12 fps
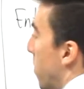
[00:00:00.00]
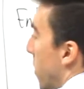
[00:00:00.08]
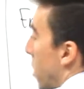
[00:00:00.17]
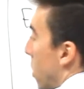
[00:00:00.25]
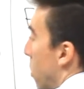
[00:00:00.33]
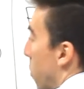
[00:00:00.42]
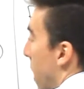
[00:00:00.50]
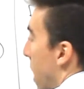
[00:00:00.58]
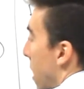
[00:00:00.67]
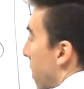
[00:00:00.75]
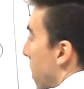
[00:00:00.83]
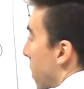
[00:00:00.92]
positions with
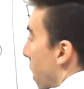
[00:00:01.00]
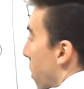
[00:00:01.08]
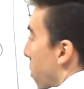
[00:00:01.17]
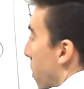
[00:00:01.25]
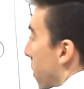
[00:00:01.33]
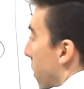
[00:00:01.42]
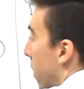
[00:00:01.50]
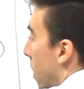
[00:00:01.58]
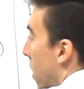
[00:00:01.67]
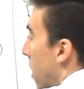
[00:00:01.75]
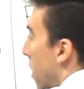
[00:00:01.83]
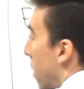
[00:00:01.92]
any of these other ones,
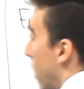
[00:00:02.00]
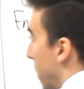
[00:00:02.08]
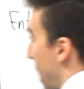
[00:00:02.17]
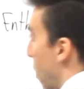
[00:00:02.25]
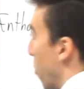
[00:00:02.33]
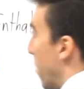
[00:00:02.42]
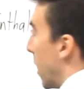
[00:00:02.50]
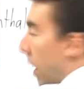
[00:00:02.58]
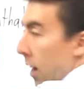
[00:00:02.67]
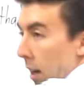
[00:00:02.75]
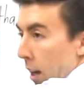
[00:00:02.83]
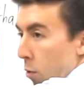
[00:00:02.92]
because that would be
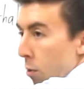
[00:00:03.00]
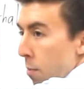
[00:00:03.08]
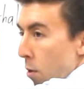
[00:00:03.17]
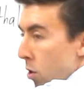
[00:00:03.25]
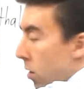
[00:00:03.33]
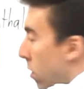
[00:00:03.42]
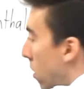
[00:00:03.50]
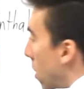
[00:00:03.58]
like a liquid motion.